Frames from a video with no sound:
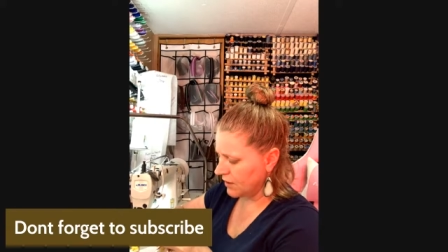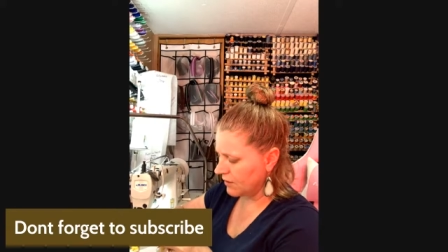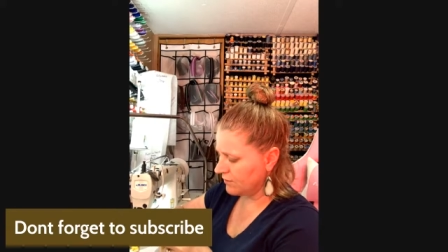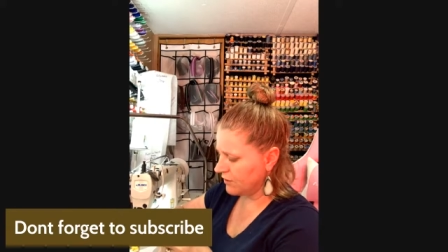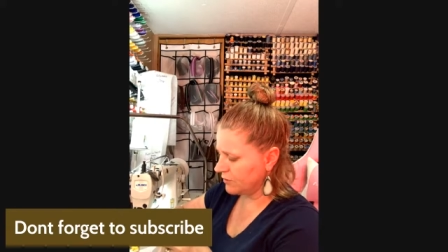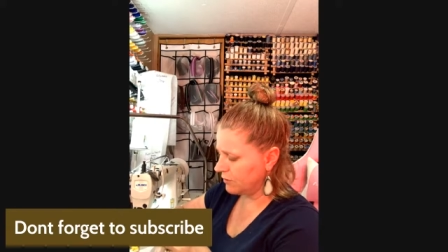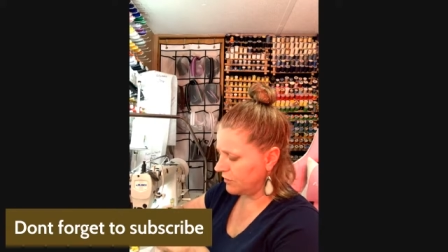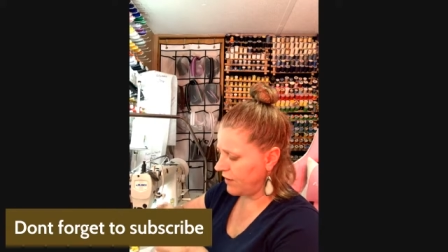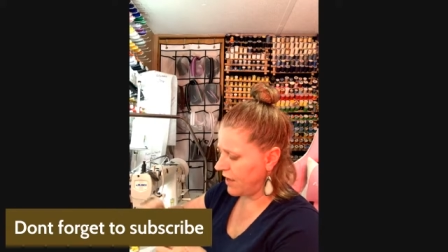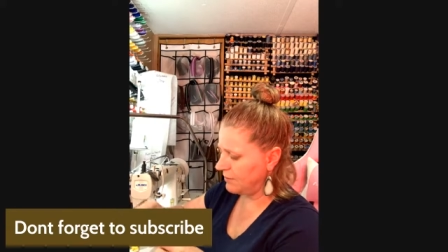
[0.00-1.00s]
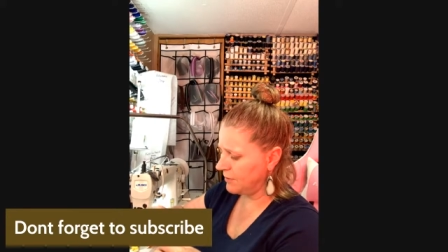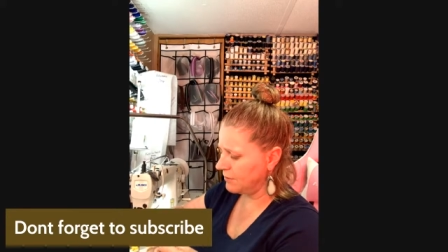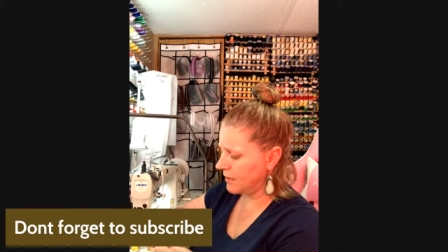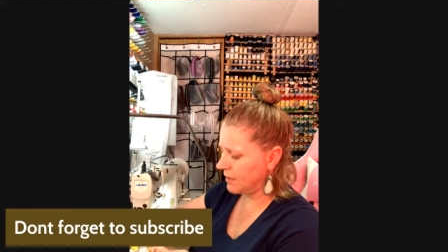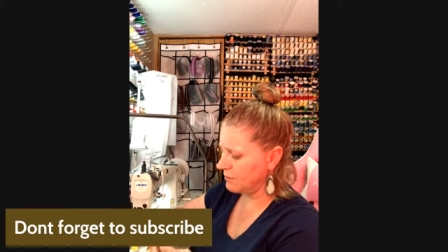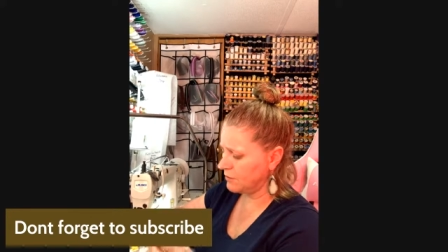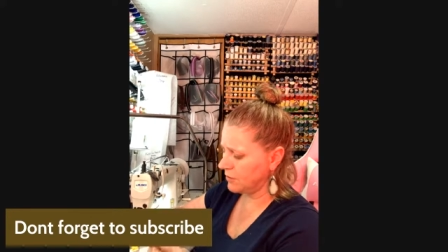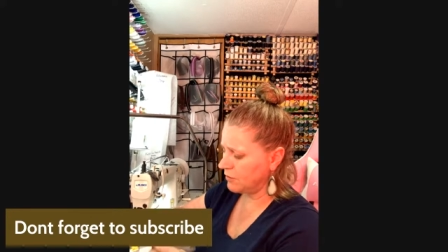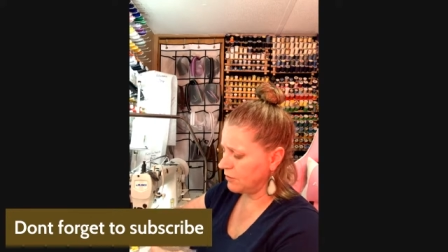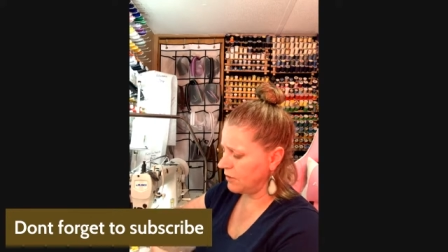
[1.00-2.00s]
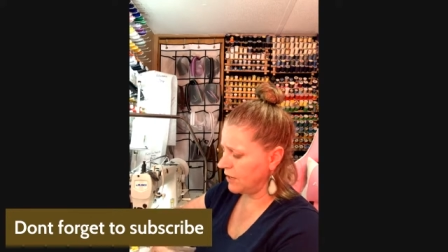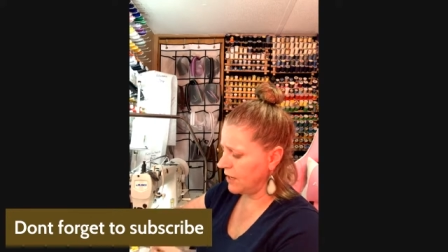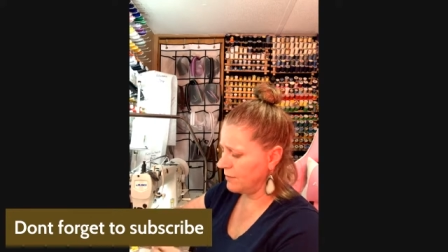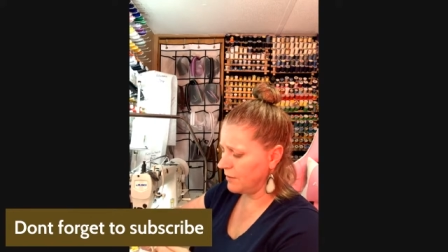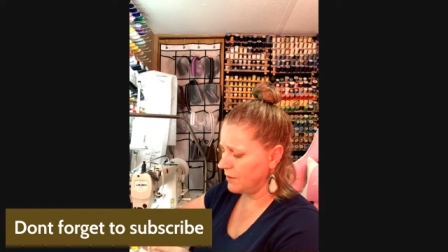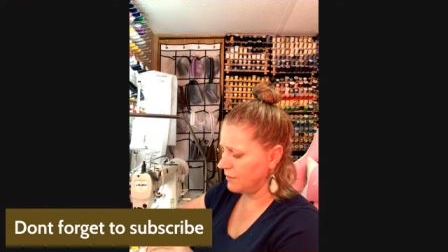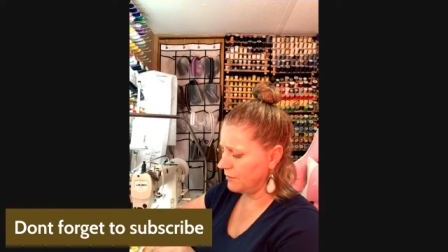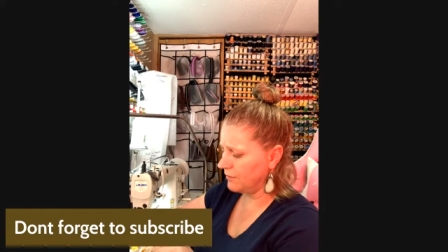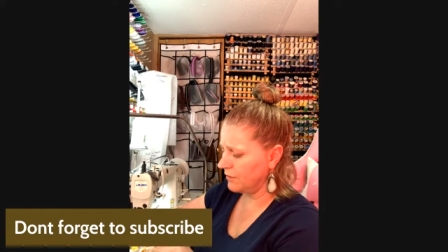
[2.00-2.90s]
If this would have happened when I was recording, I would have,